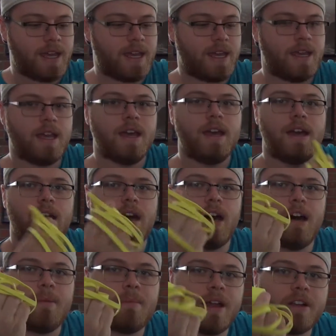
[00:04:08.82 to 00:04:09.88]
a
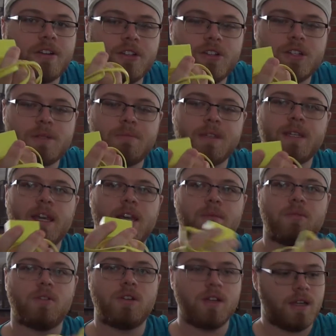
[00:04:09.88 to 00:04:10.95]
micro USB
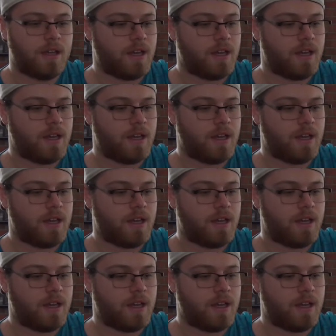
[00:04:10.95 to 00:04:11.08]
cable.